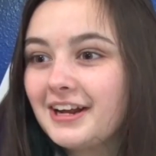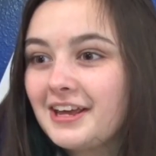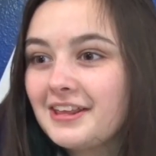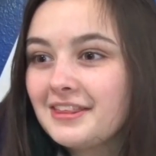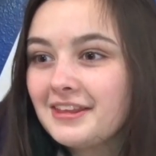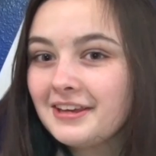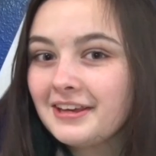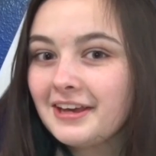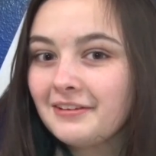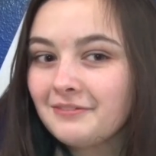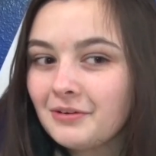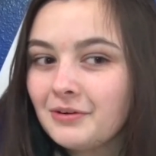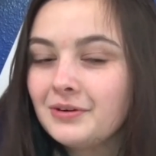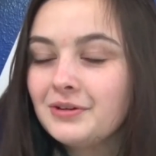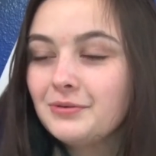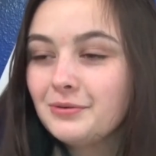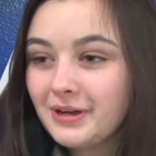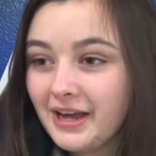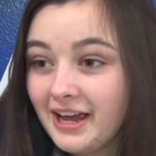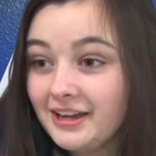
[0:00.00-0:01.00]
I think
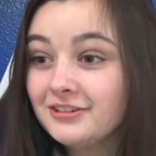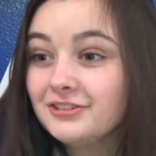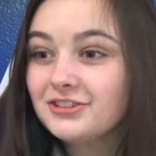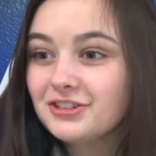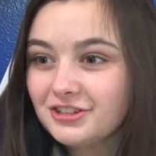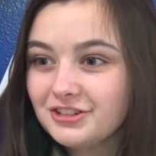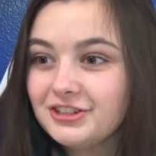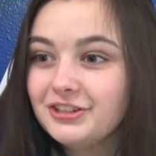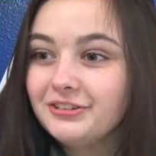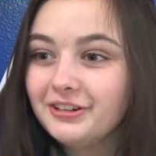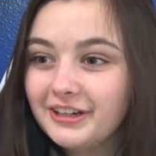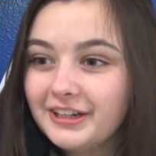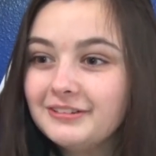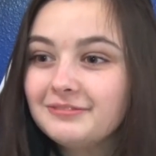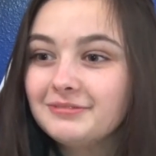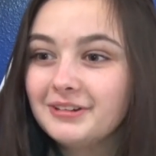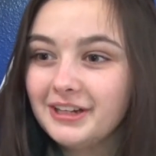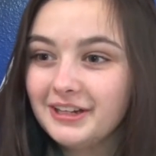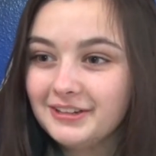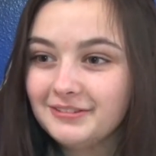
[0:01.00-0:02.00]
everyone who can should do
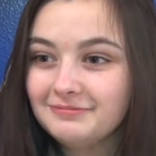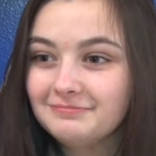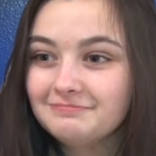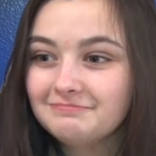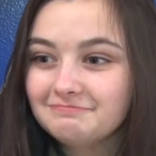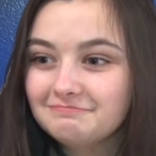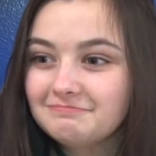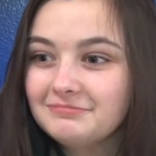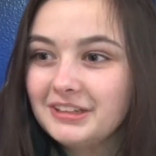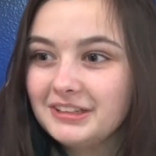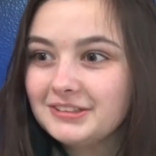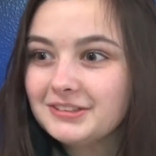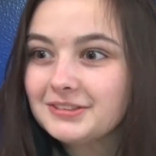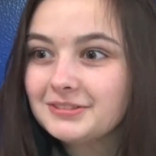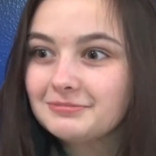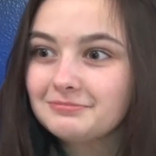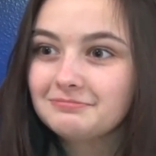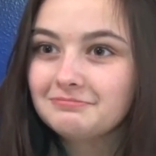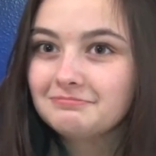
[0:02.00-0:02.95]
it, and it's,